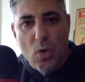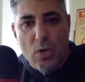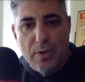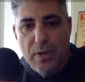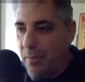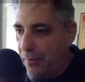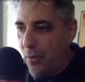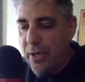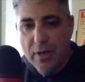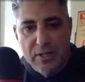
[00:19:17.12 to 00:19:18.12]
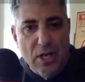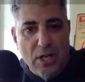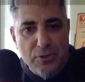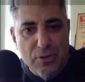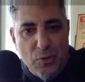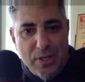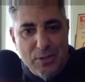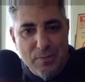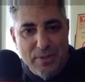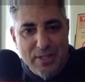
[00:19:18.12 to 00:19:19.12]
with you before you raise
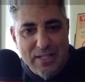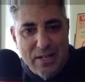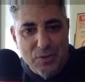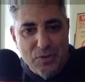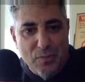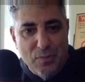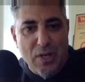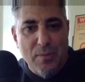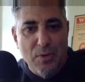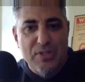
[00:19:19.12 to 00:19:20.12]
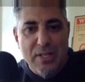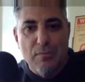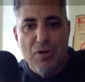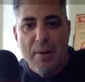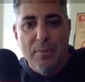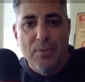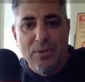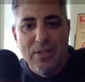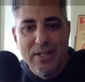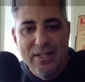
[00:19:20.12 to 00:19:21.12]
$122 million from one of the most
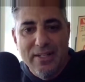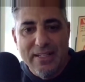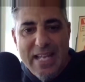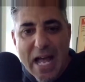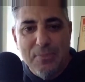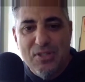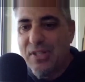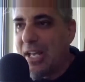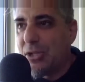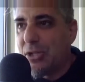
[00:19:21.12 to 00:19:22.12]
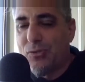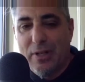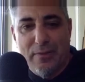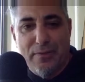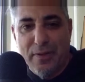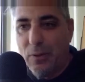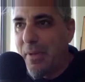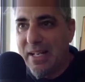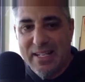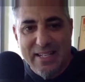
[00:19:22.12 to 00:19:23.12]
improbable attempts in the history of
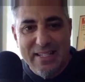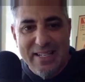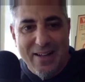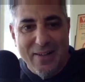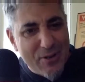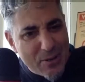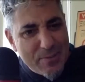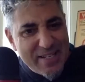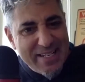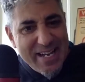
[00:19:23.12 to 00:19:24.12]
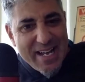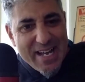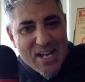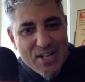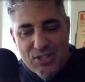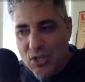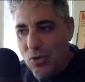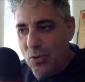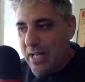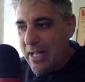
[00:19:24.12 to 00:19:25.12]
filmmaking in Hollywood? You know what I mean?
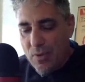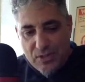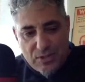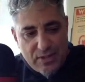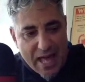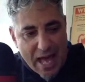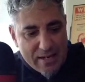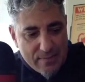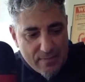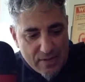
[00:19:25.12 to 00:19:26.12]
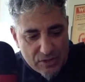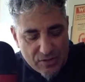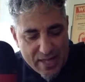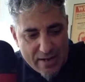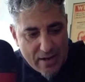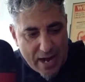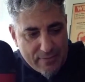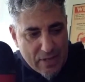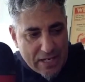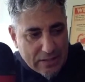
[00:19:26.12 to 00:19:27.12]
So it was that. So that I
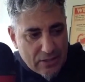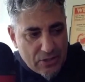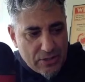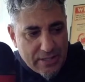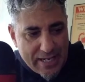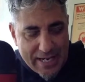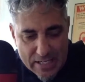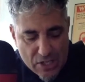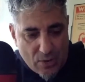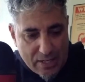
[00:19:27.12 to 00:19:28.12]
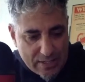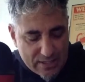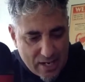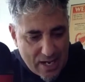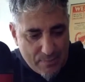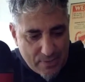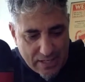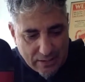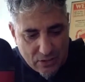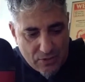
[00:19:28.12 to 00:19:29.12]
learned, and I didn't know it at the time, but I
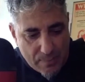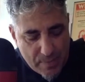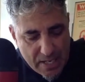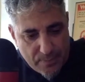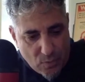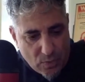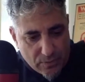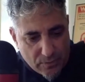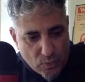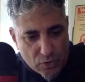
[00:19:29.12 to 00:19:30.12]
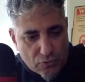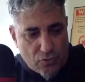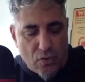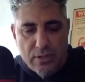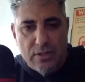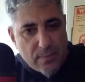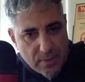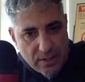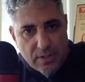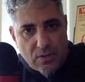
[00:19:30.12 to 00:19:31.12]
learned that people were drawn to
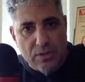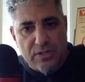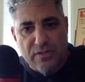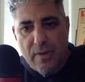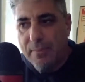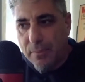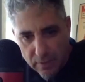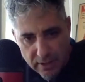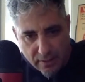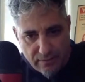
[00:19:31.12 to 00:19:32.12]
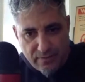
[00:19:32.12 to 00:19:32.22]
me because of my belief.